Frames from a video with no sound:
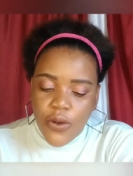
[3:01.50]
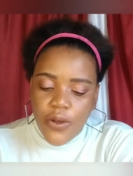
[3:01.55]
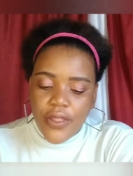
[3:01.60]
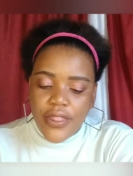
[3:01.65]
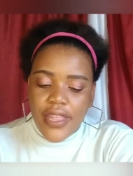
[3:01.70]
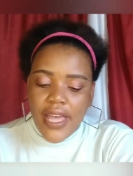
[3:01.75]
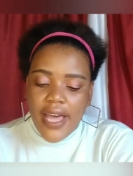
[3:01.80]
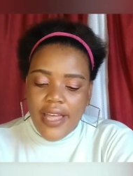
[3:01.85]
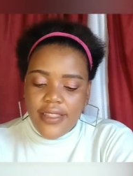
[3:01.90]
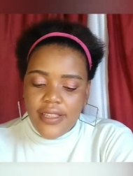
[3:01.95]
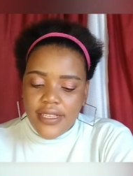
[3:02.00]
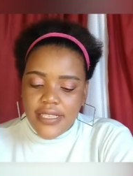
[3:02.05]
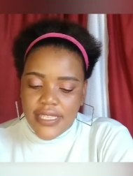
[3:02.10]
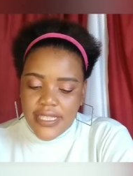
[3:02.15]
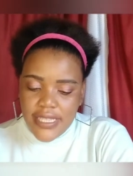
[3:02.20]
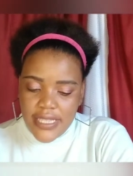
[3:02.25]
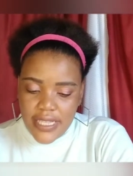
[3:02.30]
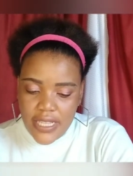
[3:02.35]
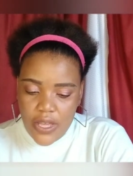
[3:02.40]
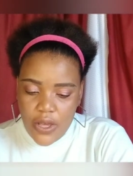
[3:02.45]
on the other
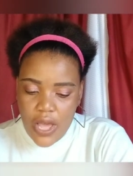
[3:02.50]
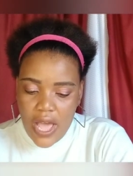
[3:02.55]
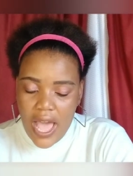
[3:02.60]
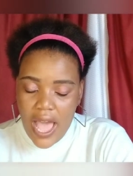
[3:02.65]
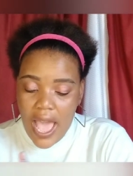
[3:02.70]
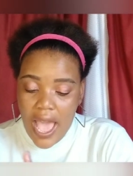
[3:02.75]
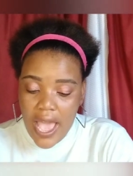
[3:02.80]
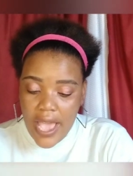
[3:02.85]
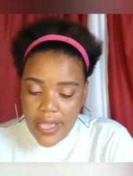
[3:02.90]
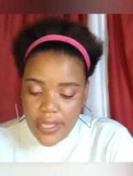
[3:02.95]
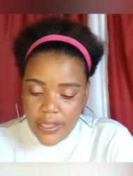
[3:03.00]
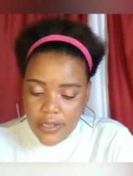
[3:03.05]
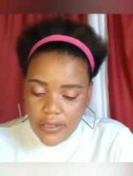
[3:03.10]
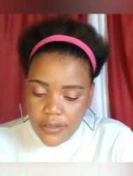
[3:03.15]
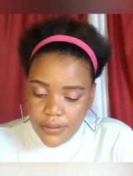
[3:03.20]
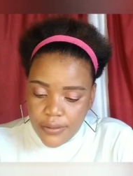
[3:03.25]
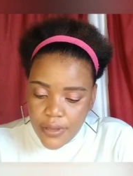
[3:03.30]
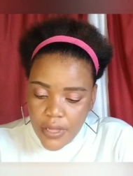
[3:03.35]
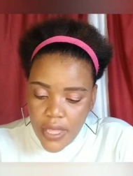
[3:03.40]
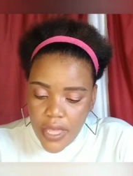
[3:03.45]
aisle.
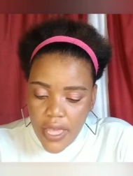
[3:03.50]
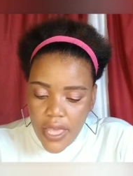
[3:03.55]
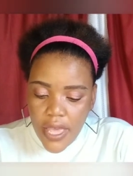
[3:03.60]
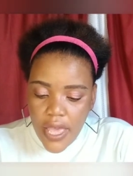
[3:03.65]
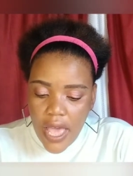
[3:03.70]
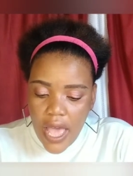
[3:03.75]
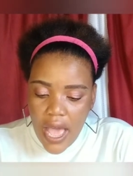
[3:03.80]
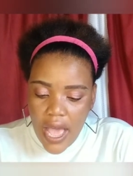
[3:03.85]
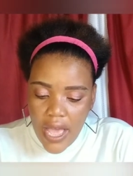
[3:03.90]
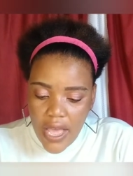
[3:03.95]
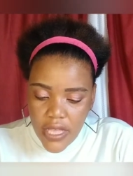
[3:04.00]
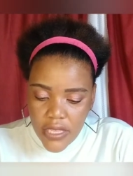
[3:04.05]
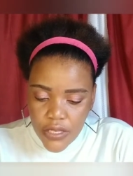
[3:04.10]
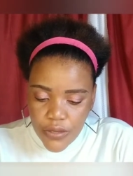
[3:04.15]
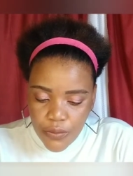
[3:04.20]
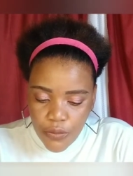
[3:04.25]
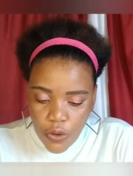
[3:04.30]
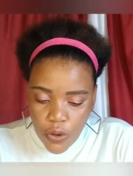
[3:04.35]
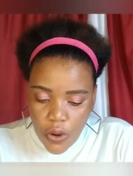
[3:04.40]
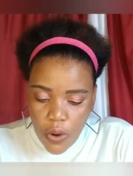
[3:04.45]
As
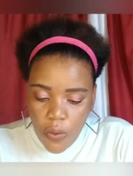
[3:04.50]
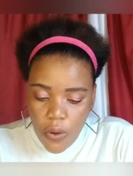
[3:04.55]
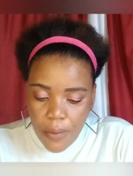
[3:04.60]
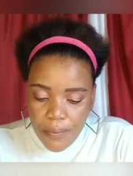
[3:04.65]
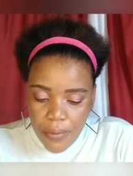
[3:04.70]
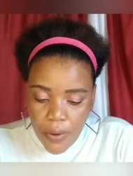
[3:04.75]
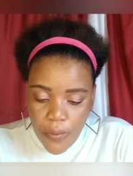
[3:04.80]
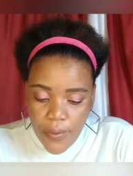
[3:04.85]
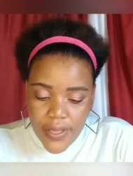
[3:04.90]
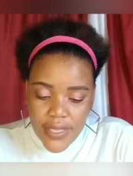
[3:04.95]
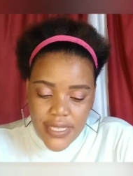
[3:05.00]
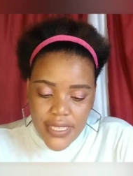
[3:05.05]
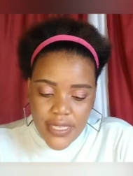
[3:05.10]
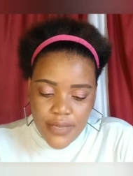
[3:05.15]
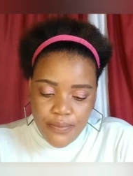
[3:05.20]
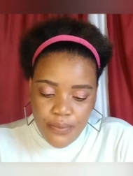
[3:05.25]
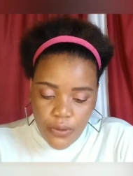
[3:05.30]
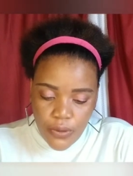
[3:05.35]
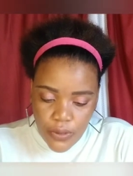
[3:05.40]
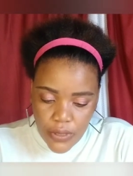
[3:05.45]
Morocco
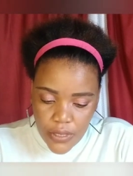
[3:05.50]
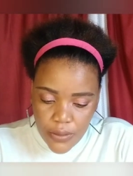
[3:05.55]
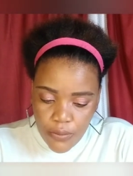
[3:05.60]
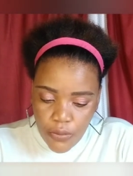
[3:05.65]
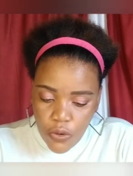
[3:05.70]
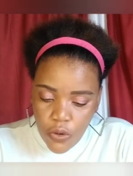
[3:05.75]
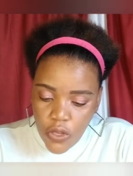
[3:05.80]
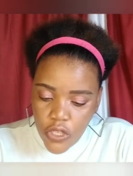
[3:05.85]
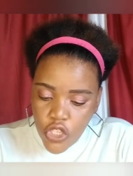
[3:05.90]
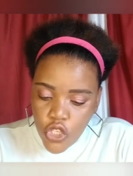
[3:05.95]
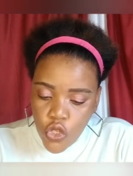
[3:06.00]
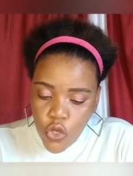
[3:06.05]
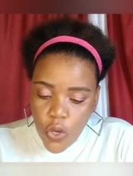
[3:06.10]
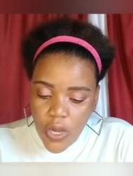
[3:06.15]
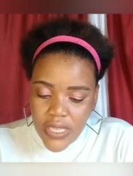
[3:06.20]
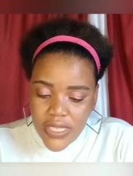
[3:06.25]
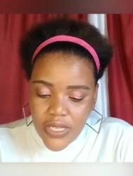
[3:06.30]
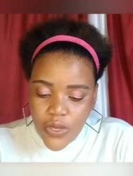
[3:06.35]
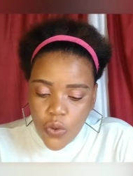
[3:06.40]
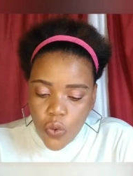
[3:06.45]
once put,
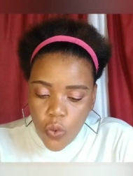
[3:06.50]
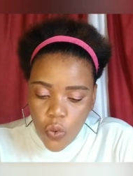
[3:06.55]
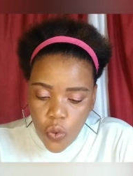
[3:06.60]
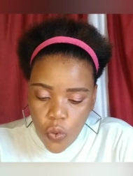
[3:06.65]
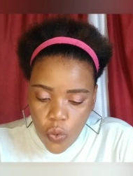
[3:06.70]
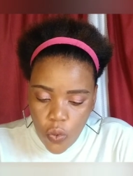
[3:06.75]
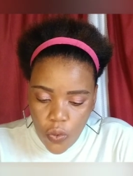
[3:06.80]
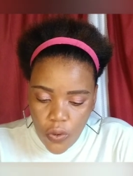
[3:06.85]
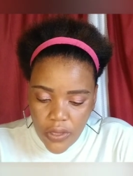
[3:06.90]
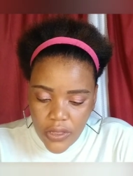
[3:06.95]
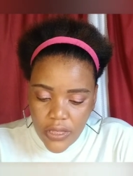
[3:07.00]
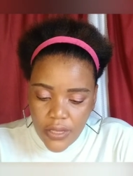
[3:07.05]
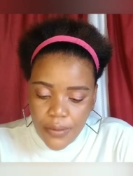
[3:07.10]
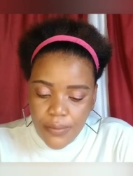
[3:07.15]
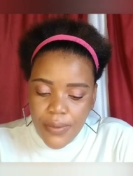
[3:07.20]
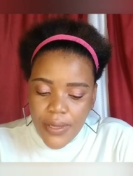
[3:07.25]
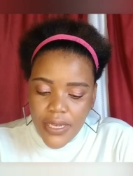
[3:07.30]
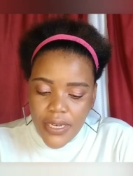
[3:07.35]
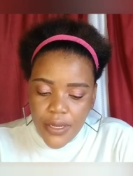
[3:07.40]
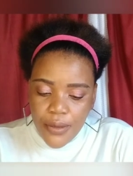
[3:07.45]
the
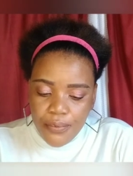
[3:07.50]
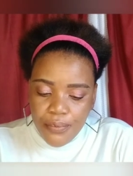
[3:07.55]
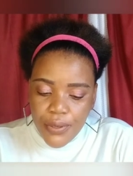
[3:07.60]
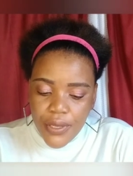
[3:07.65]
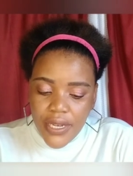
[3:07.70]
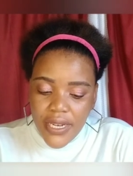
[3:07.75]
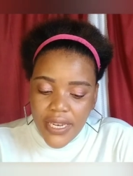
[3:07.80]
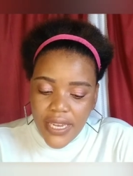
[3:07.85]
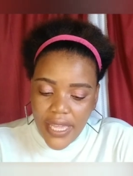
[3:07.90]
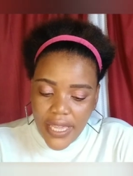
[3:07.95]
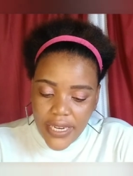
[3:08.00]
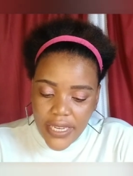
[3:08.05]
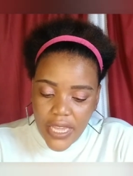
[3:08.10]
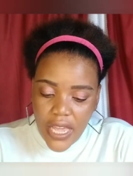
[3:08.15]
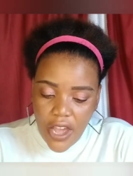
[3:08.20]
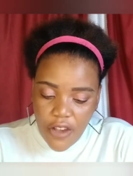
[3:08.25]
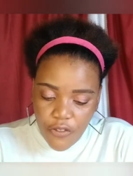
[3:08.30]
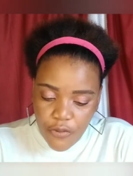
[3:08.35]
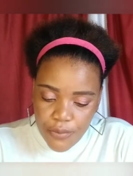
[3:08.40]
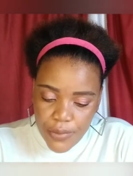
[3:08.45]
BDP-led
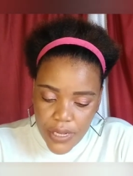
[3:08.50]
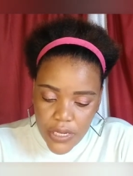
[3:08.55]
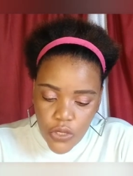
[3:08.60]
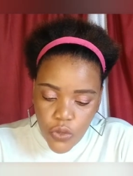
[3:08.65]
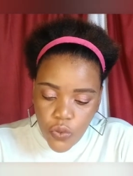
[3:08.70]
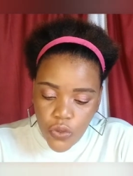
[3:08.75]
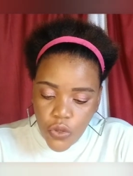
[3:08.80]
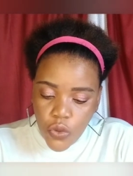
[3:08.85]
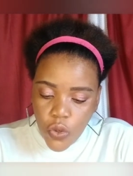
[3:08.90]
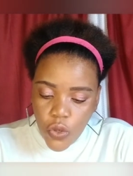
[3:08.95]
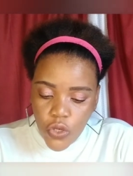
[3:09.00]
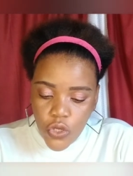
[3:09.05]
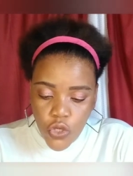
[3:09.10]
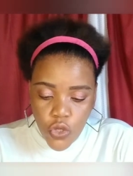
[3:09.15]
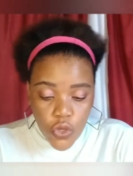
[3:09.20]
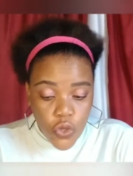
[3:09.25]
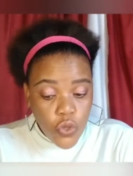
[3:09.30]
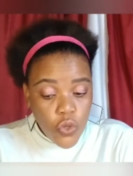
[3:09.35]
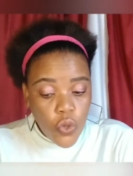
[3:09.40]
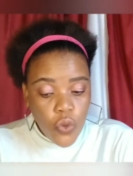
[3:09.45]
government would
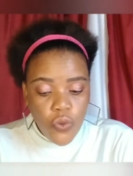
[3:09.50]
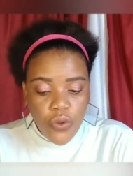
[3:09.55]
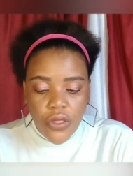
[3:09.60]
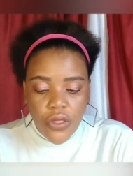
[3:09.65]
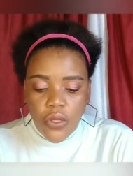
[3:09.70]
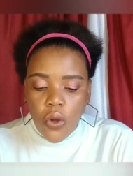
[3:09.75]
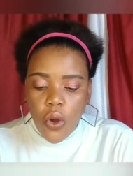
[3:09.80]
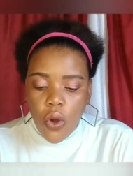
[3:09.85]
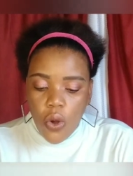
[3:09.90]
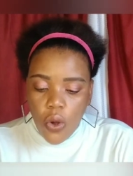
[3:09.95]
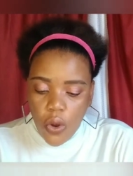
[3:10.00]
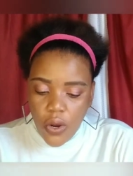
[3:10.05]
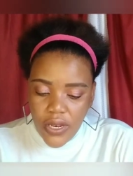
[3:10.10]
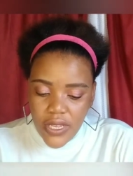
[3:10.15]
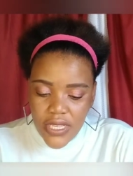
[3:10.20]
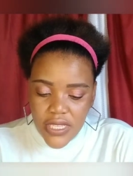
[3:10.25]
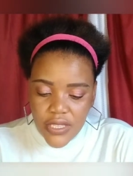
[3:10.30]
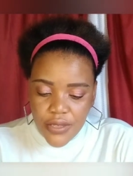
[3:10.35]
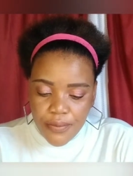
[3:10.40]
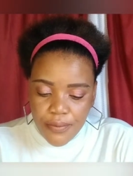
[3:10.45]
continue with all
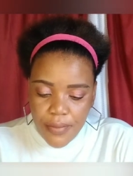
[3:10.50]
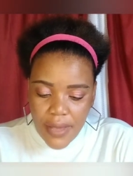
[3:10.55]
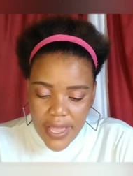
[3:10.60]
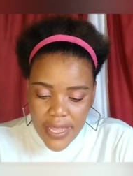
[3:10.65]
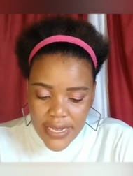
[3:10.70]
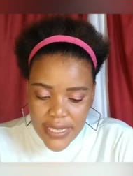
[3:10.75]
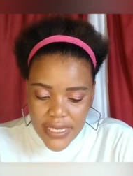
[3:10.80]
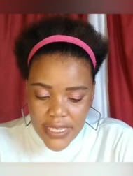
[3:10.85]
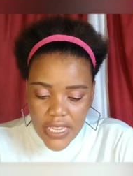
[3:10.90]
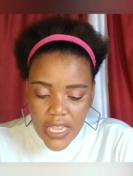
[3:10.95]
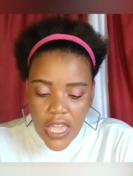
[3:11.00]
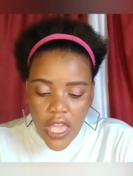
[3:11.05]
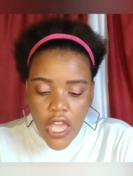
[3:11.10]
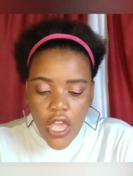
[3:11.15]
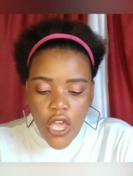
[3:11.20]
its mighty,